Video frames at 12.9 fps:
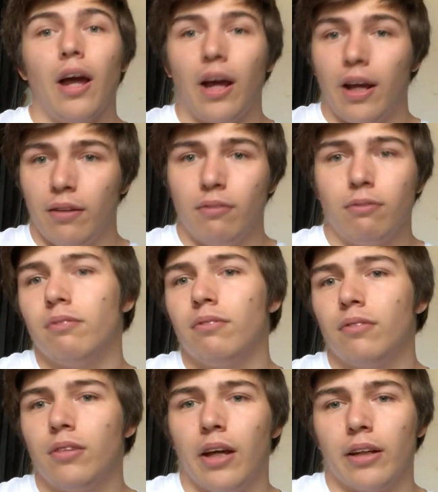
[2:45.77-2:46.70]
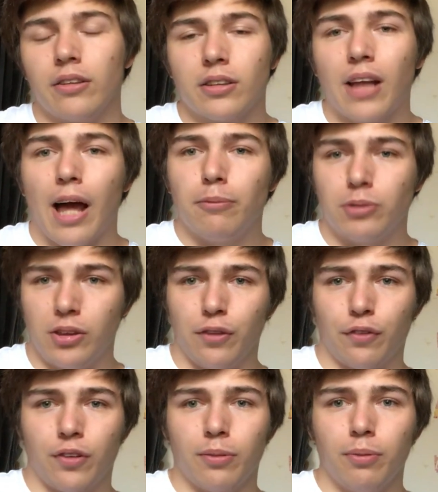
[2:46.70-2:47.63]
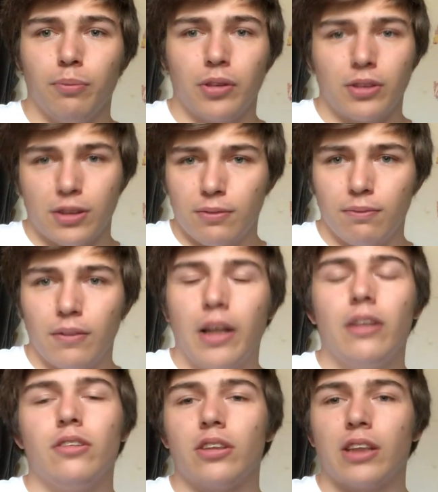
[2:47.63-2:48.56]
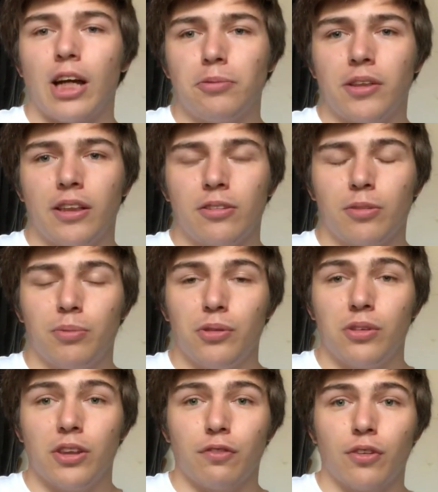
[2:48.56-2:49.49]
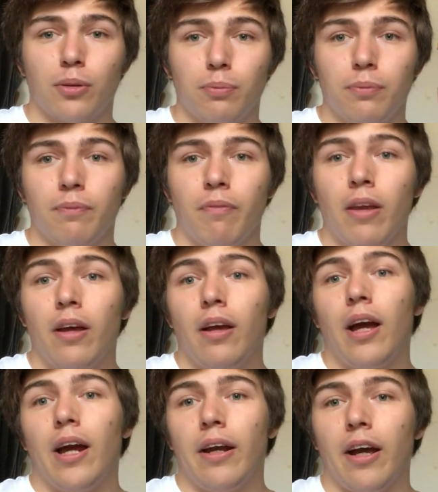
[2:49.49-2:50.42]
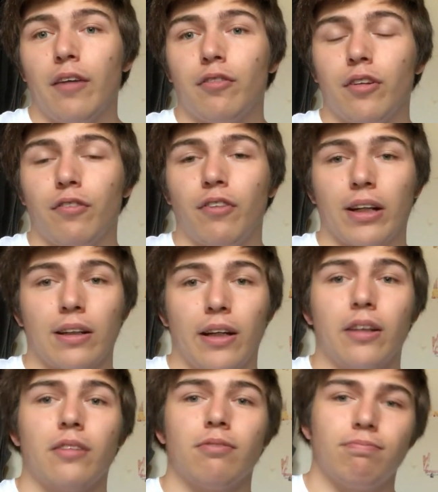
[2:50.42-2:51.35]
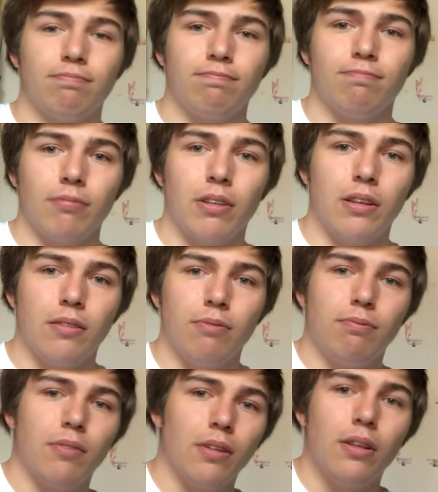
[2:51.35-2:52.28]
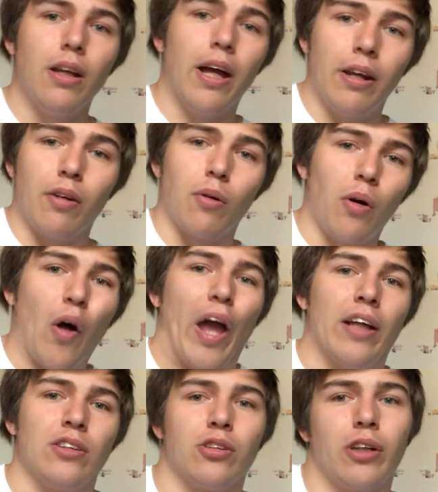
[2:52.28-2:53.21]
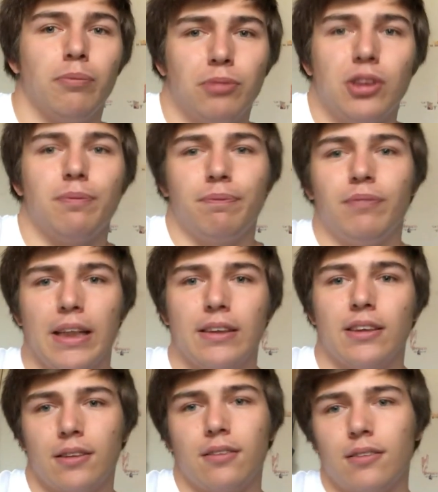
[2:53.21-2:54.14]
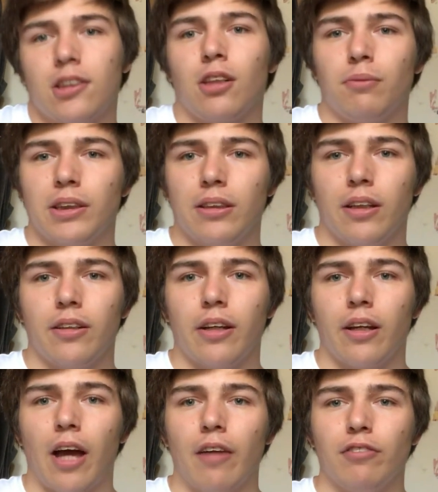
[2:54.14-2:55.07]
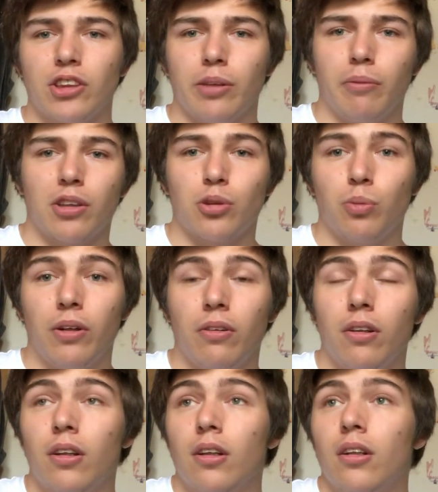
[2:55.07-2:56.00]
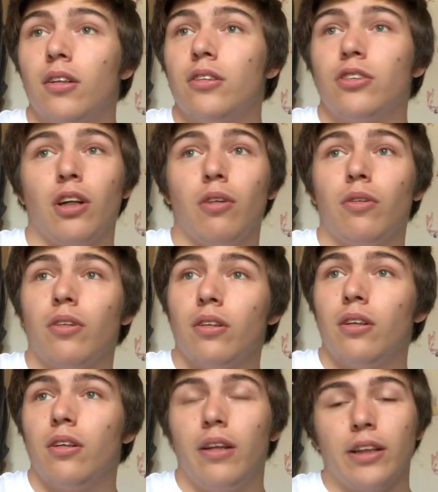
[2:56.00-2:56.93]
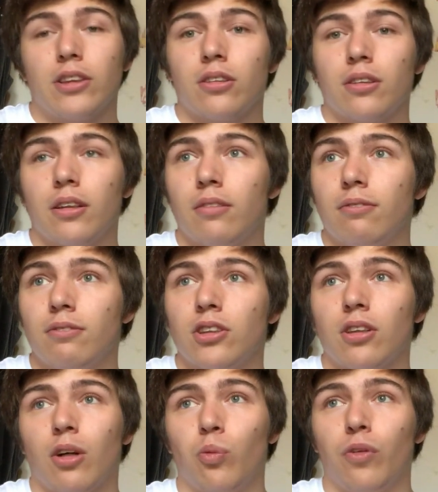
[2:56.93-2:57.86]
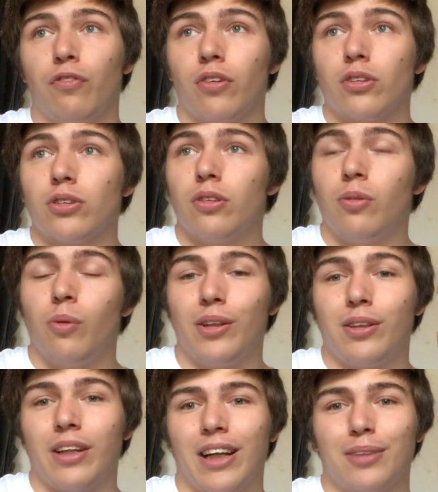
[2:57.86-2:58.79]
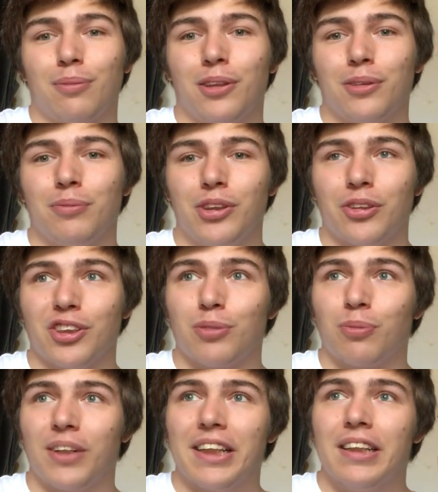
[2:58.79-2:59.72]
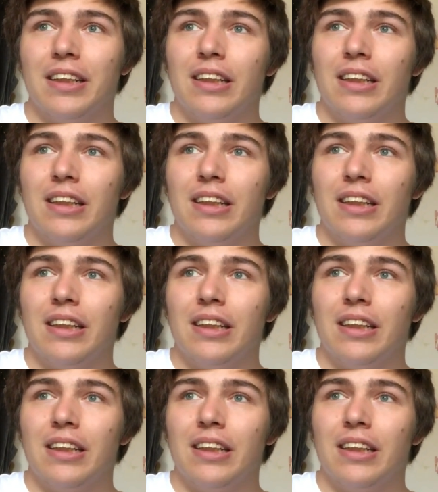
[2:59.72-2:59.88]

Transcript: And yeah, their types differ, and their types and attributes differ, and they have an effect and they're all hand traps. That's something they have in Similar as well. So let's start with Ash Blossom and Joyous Spring.